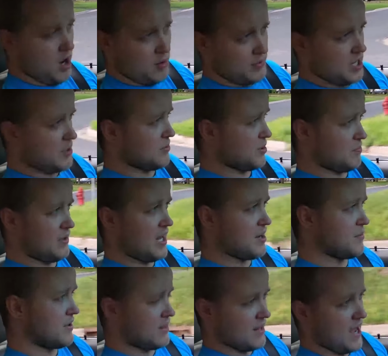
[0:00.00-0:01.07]
I'll be able to
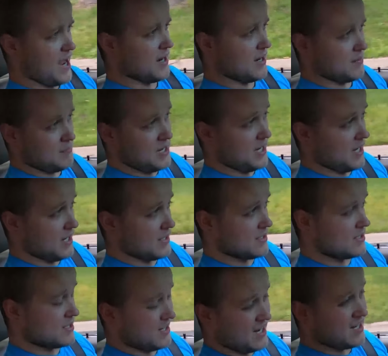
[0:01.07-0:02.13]
play with that and make
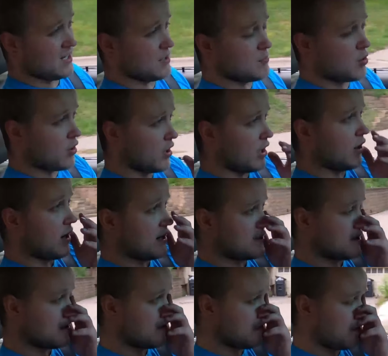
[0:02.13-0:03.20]
it slightly more
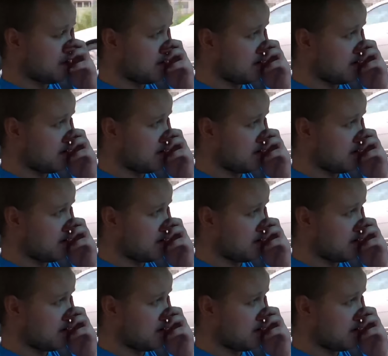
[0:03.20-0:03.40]
aggressive.